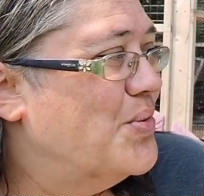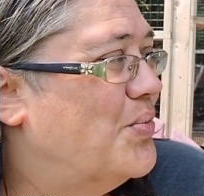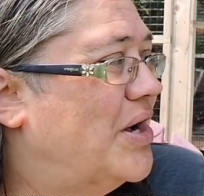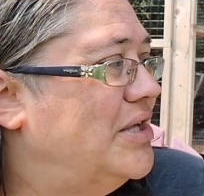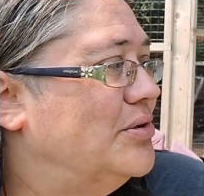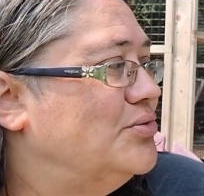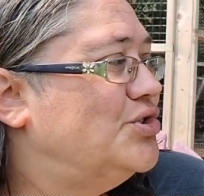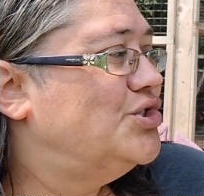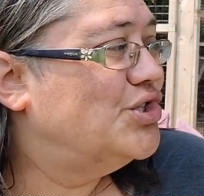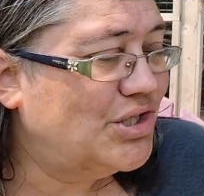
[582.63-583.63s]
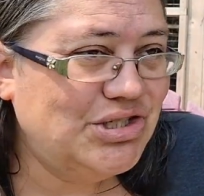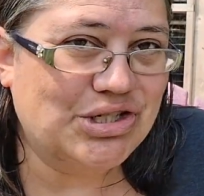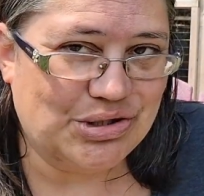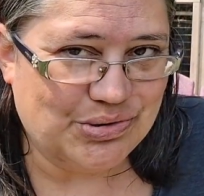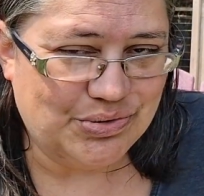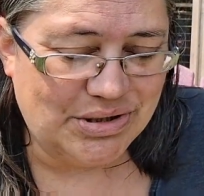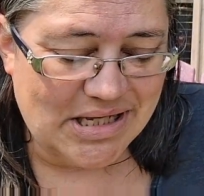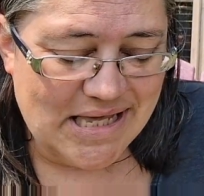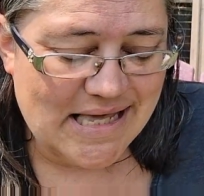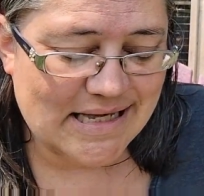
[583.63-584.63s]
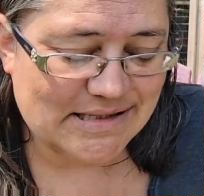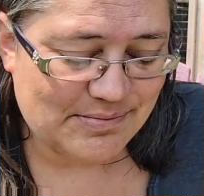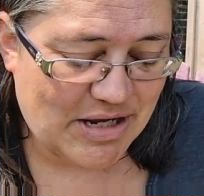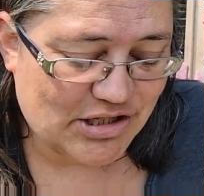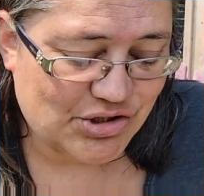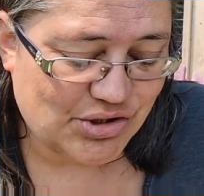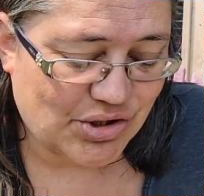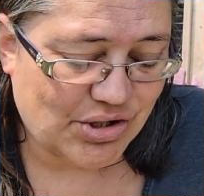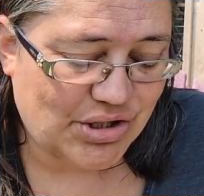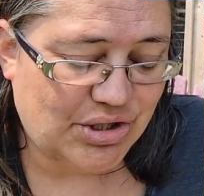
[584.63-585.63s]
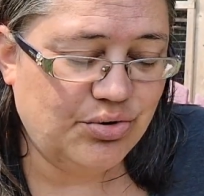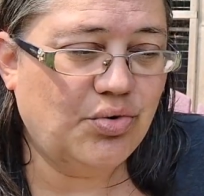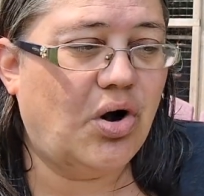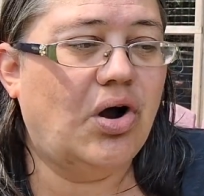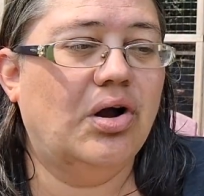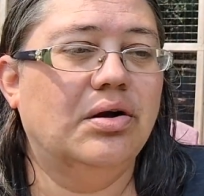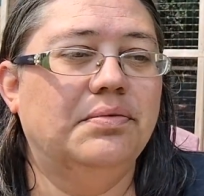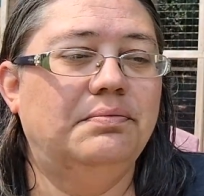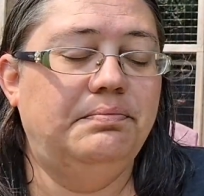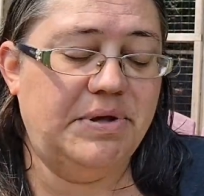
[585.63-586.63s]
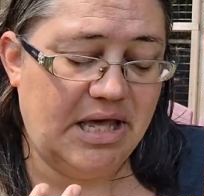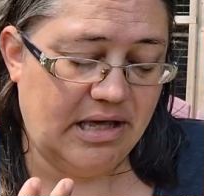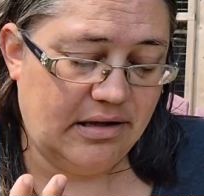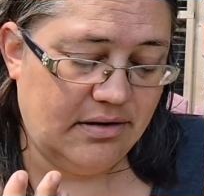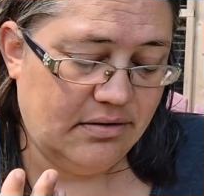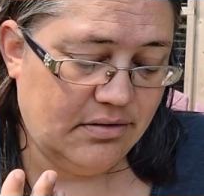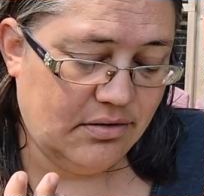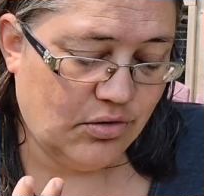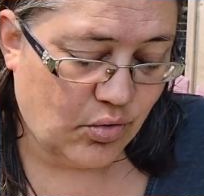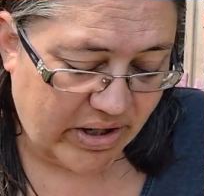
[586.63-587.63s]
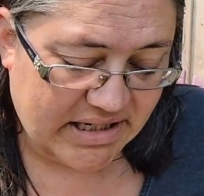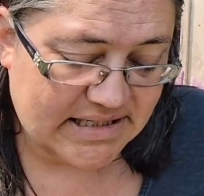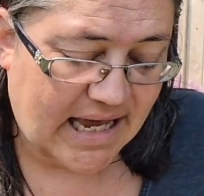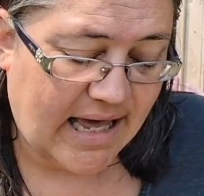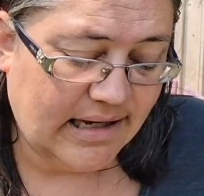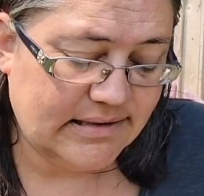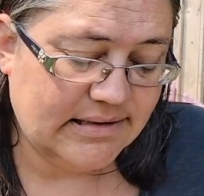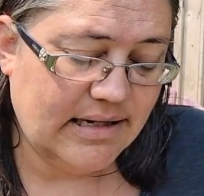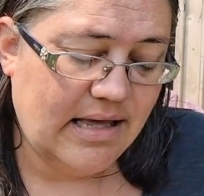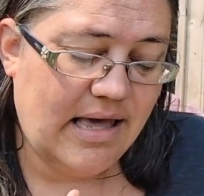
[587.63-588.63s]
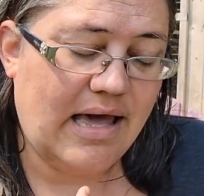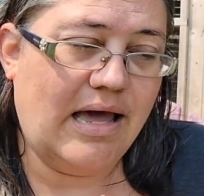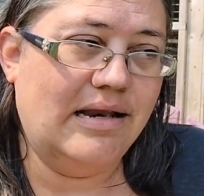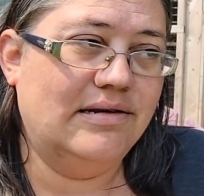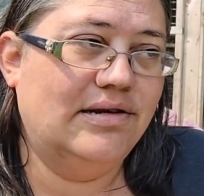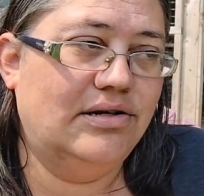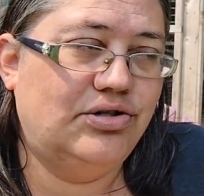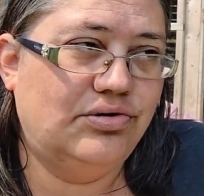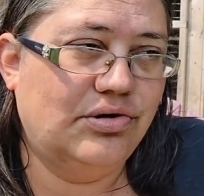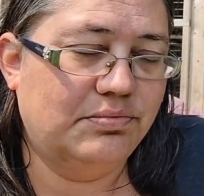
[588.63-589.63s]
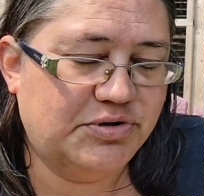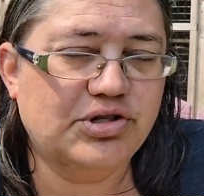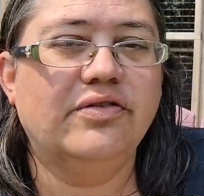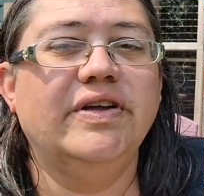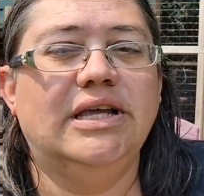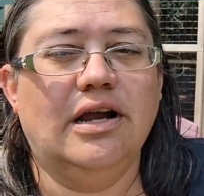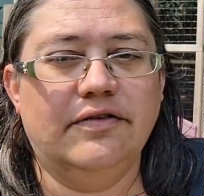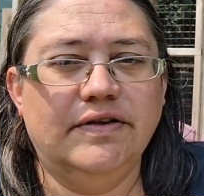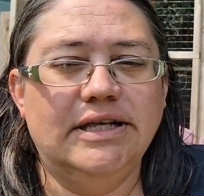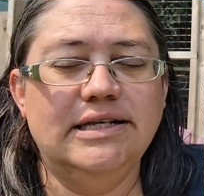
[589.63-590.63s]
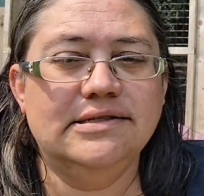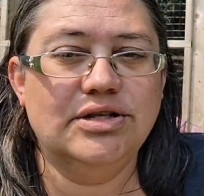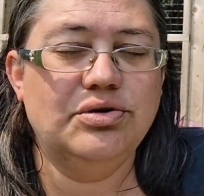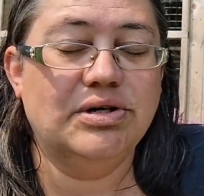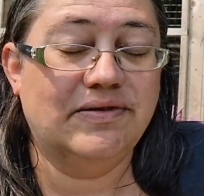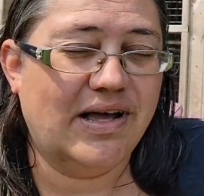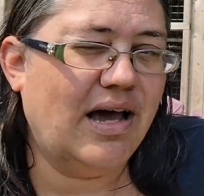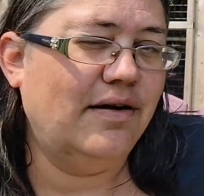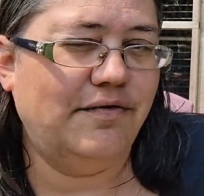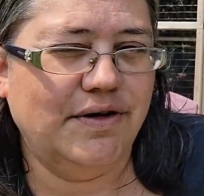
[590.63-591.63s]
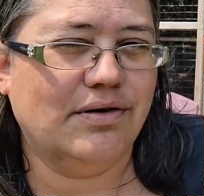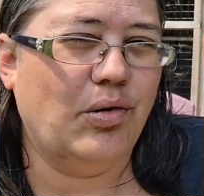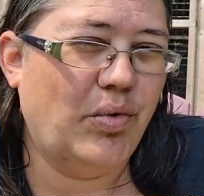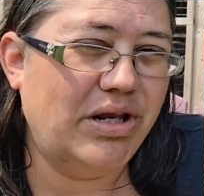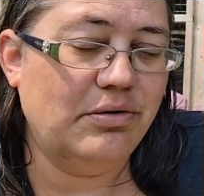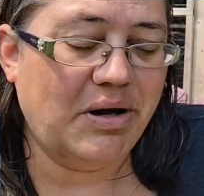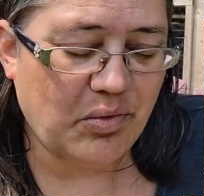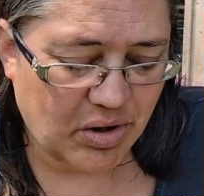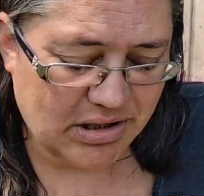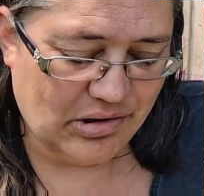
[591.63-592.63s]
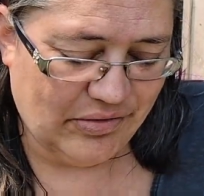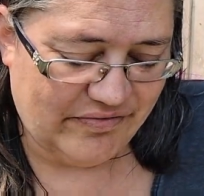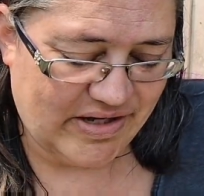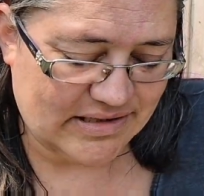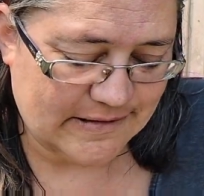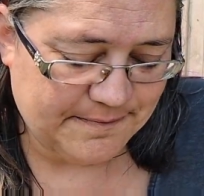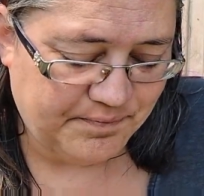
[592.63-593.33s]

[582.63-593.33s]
what you should do is make sure you are being quick to act and observing carefully so you can kind of figure out when you might want to call the vet.